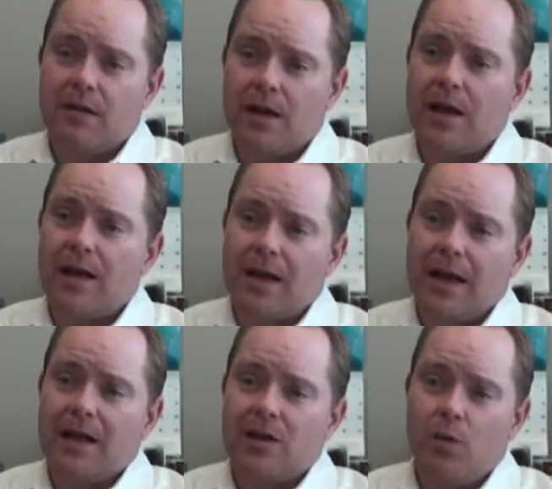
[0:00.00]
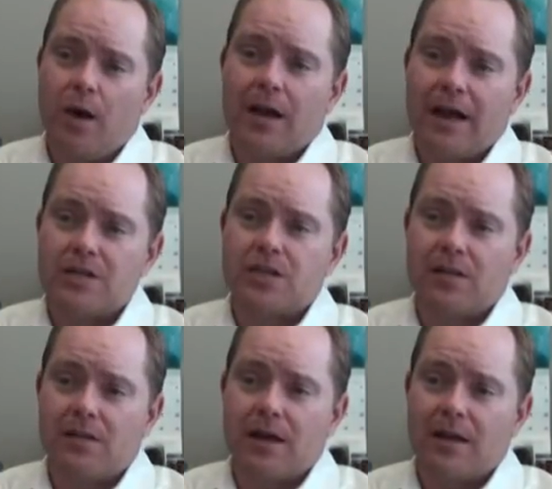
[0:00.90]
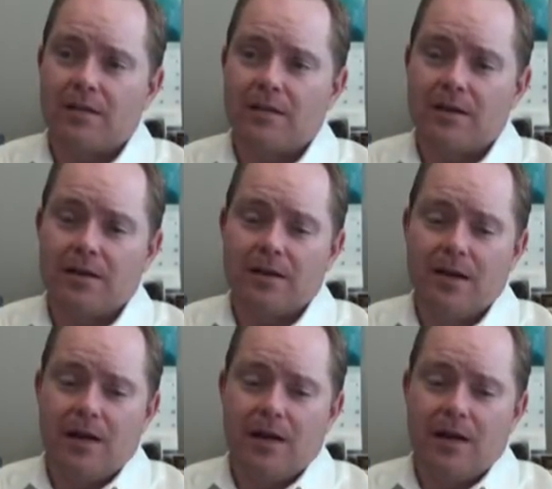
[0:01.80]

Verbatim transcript: And again, you want an agent that uh,